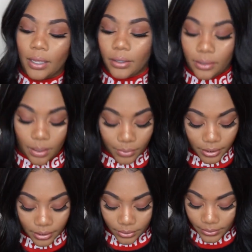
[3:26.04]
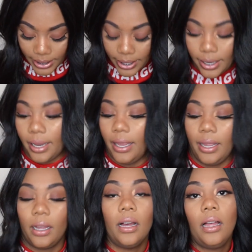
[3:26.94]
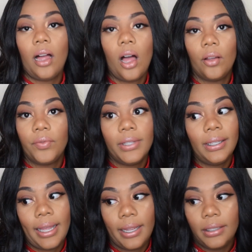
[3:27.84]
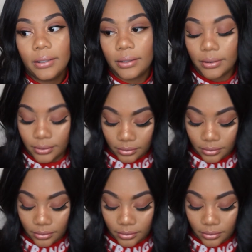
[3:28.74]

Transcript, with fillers: So I'm going to go ahead and cut off the lace.